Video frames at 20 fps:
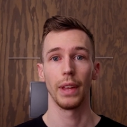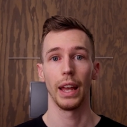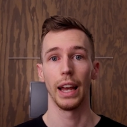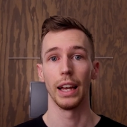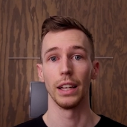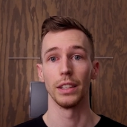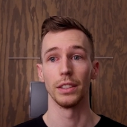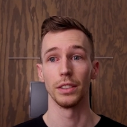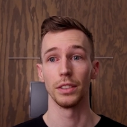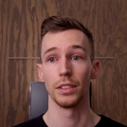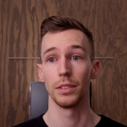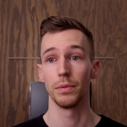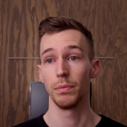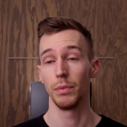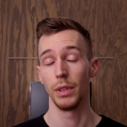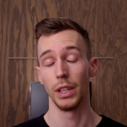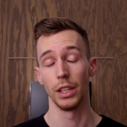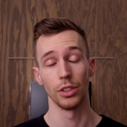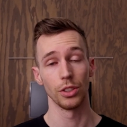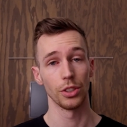as
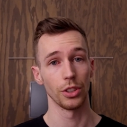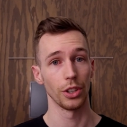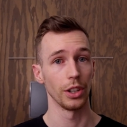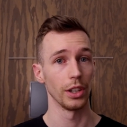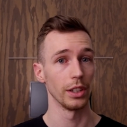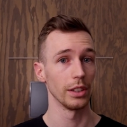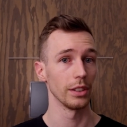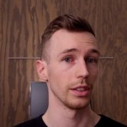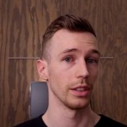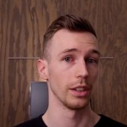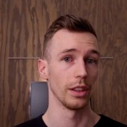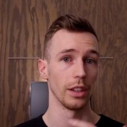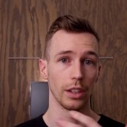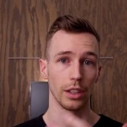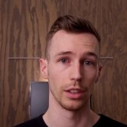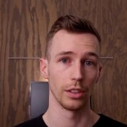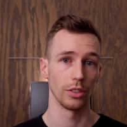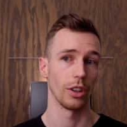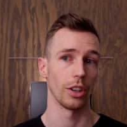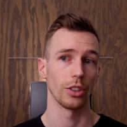insurance, and the
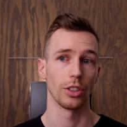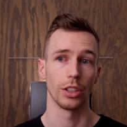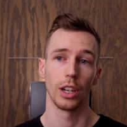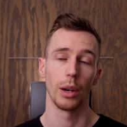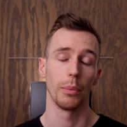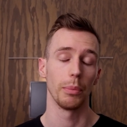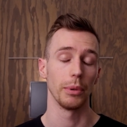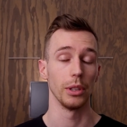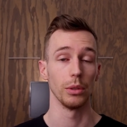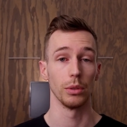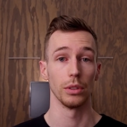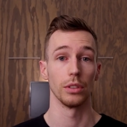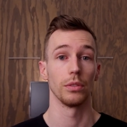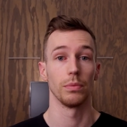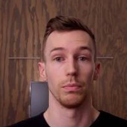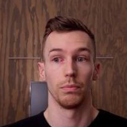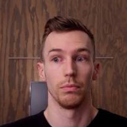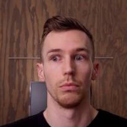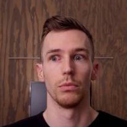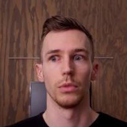construction company was
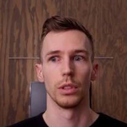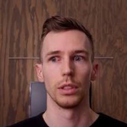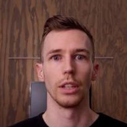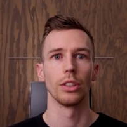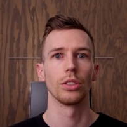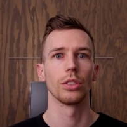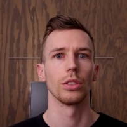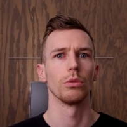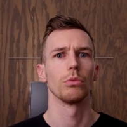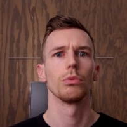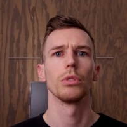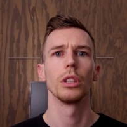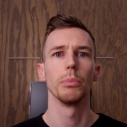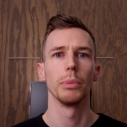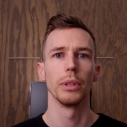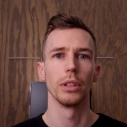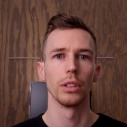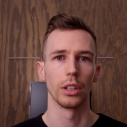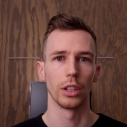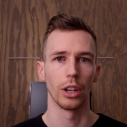essentially
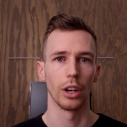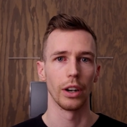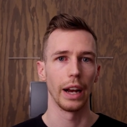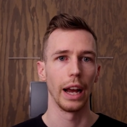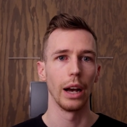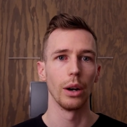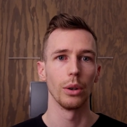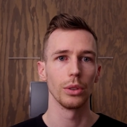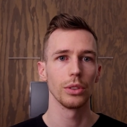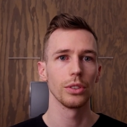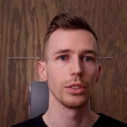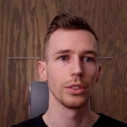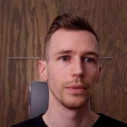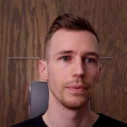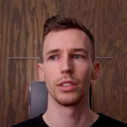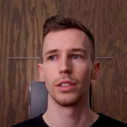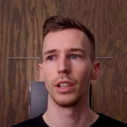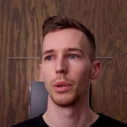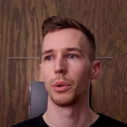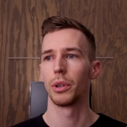rebuilding our house.
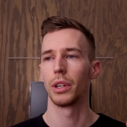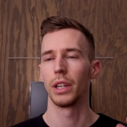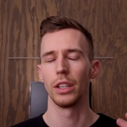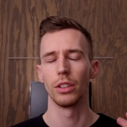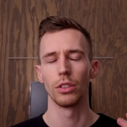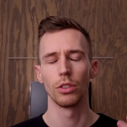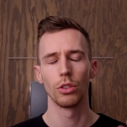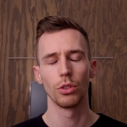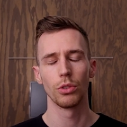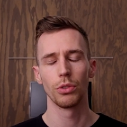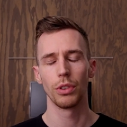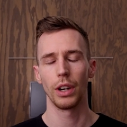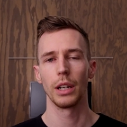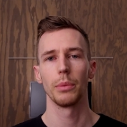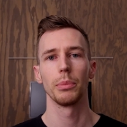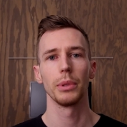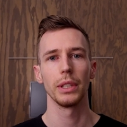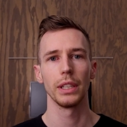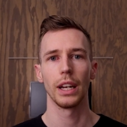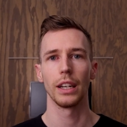They were
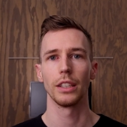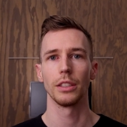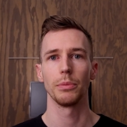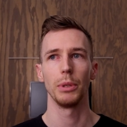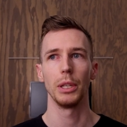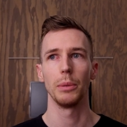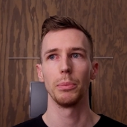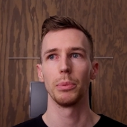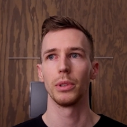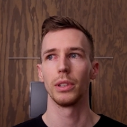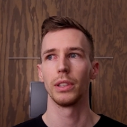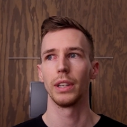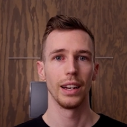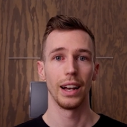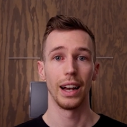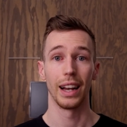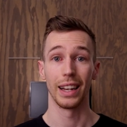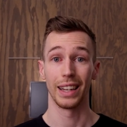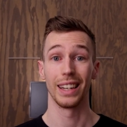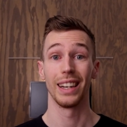incredibly nice people.
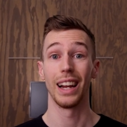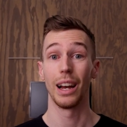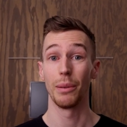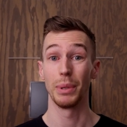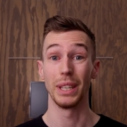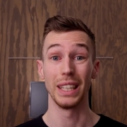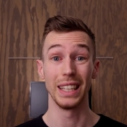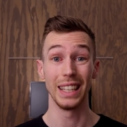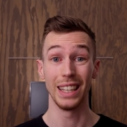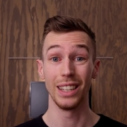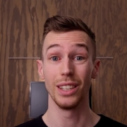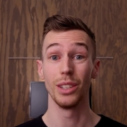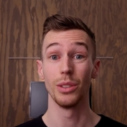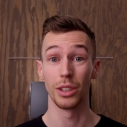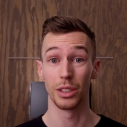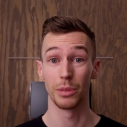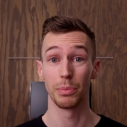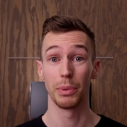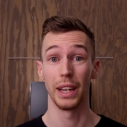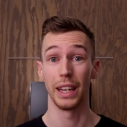I cannot begin to
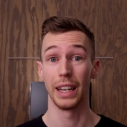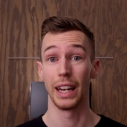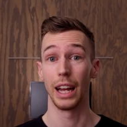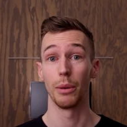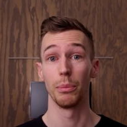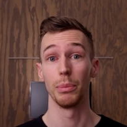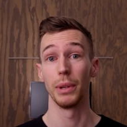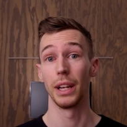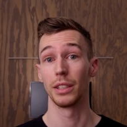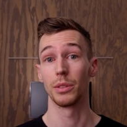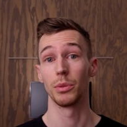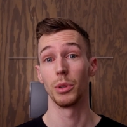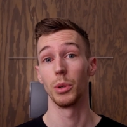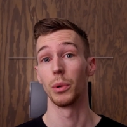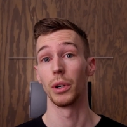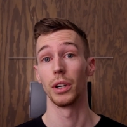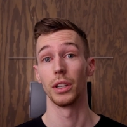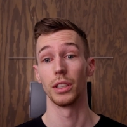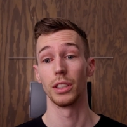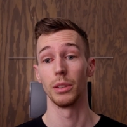explain how blessed we
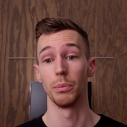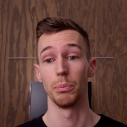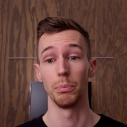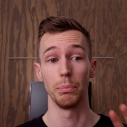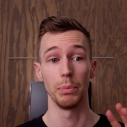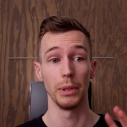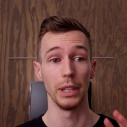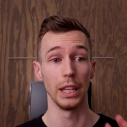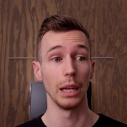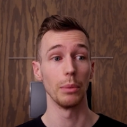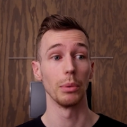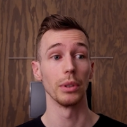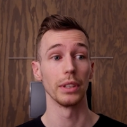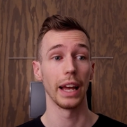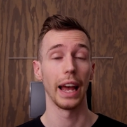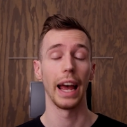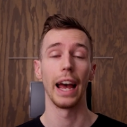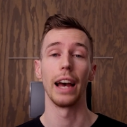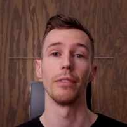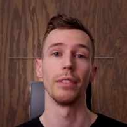were to be able to
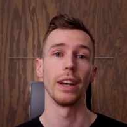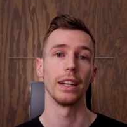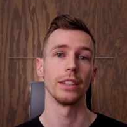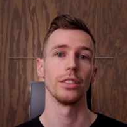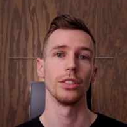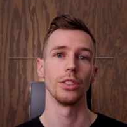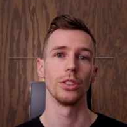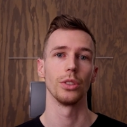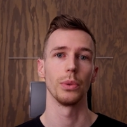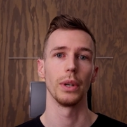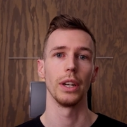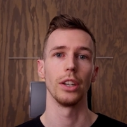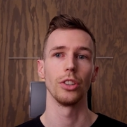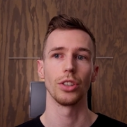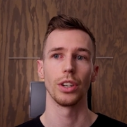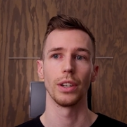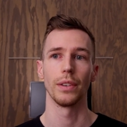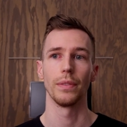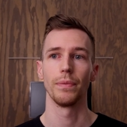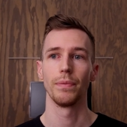have that
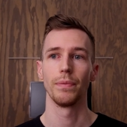situation.